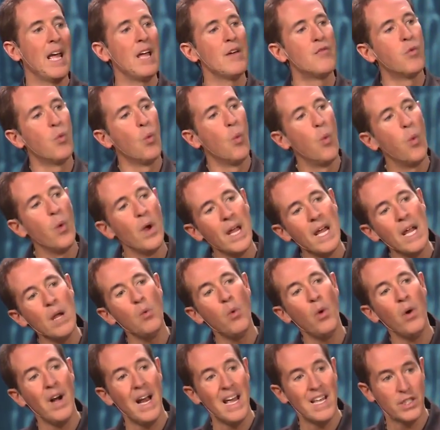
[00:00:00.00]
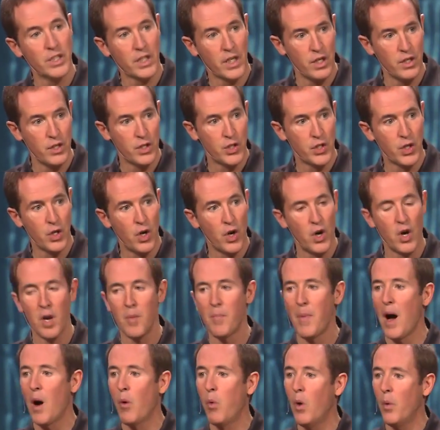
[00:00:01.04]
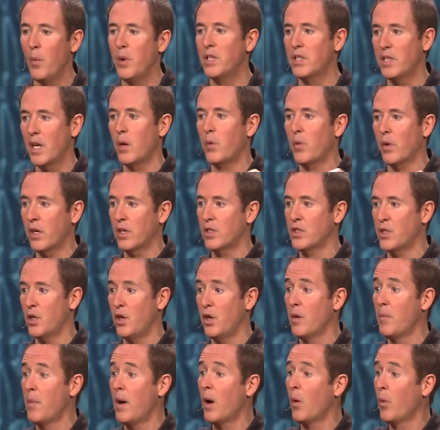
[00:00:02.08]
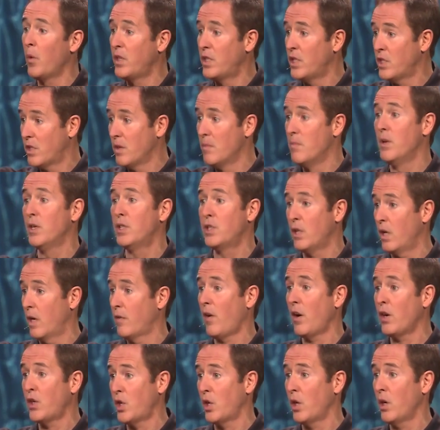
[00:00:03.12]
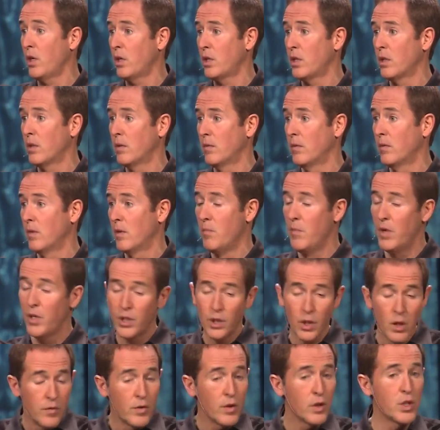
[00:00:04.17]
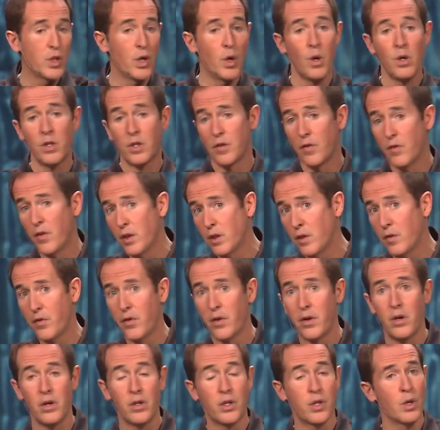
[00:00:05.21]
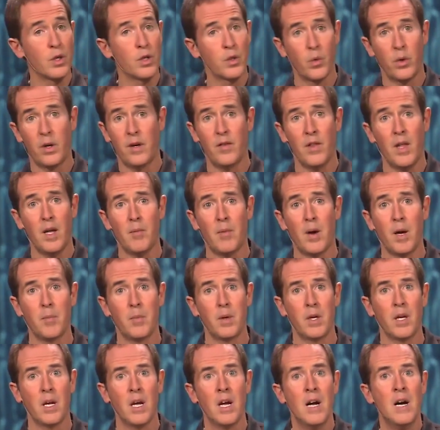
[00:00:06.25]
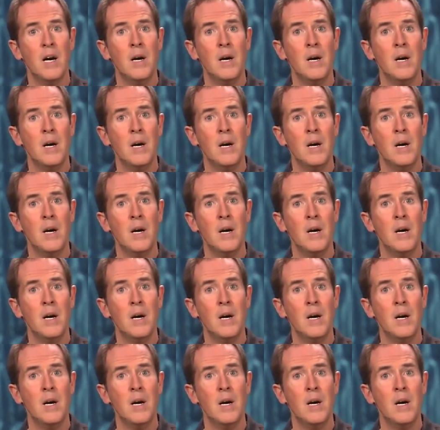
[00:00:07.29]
If we were as concerned about what we say we're concerned about, which is the mission of our church, mission of your church, the vision for your church, whatever that might be,